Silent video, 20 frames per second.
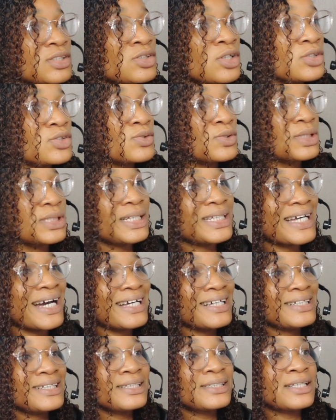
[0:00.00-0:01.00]
not to say
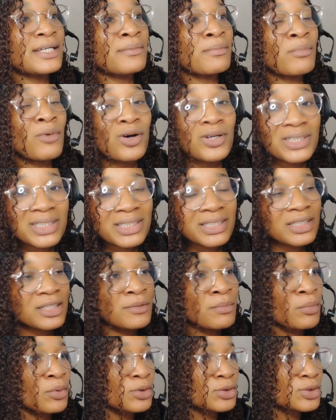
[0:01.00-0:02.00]
that it is a must.
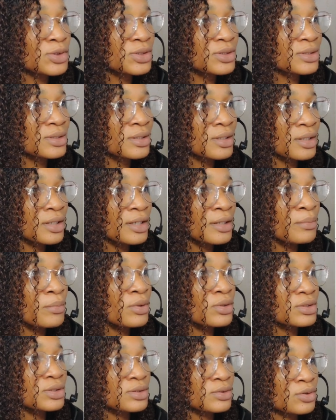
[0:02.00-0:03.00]
It
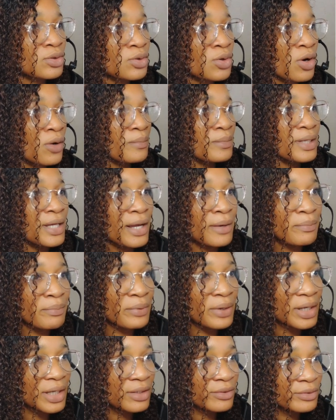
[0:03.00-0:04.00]
must come here,
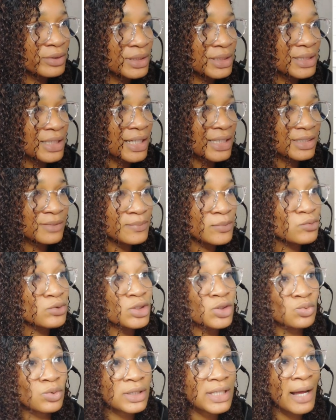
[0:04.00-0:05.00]
break, retest,
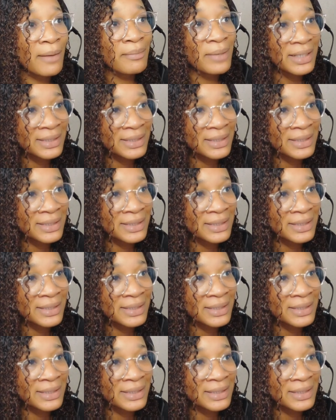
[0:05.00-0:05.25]
which is what I'm